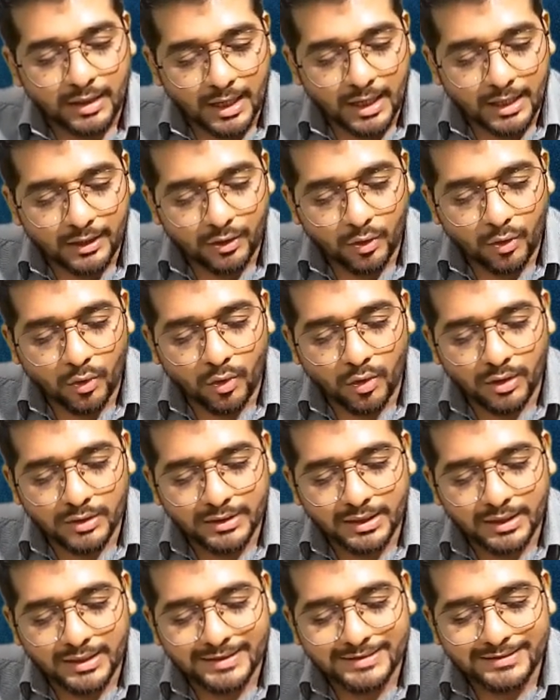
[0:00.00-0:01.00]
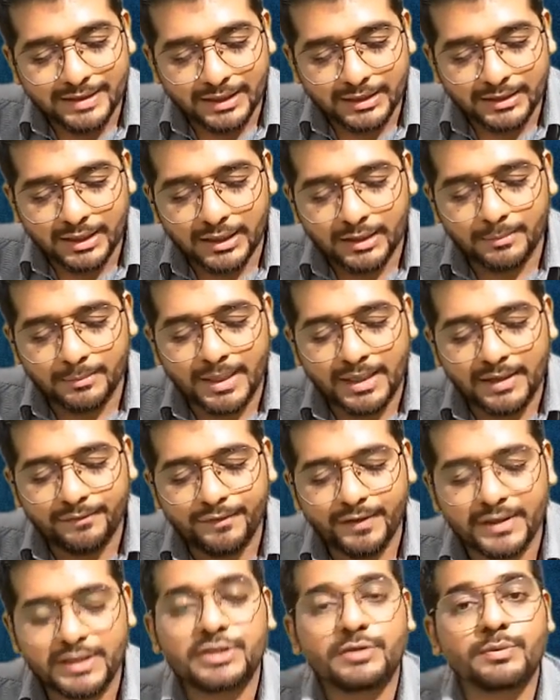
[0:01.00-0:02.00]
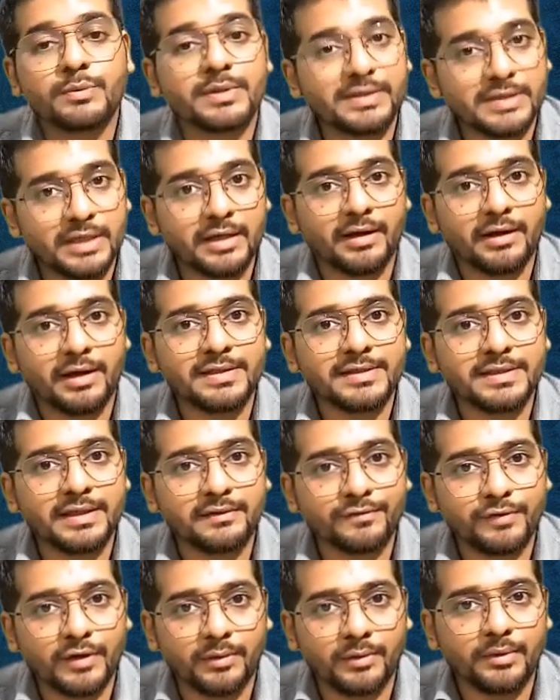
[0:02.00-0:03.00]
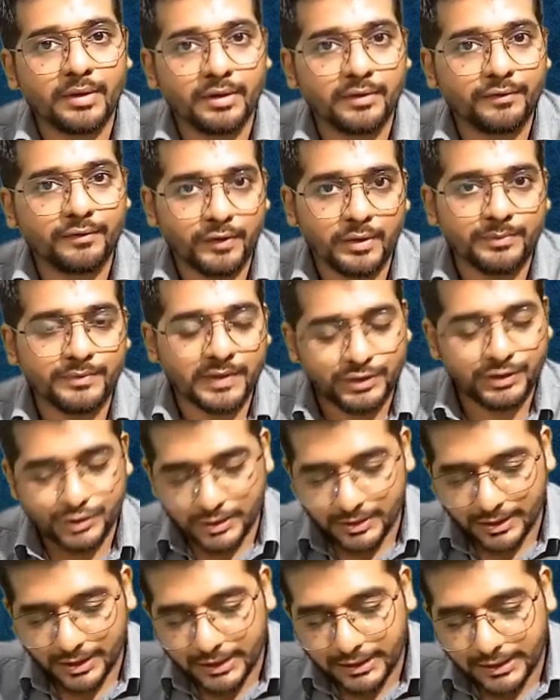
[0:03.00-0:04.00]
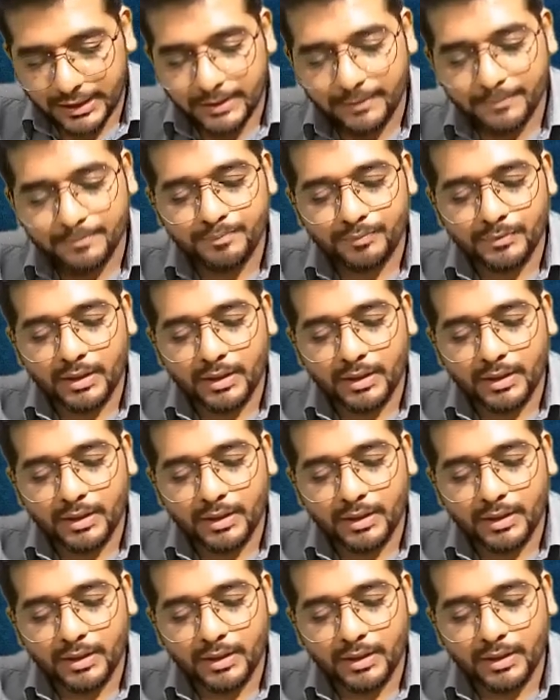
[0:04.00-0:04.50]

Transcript: And all the resultant benefits which are arising from section 90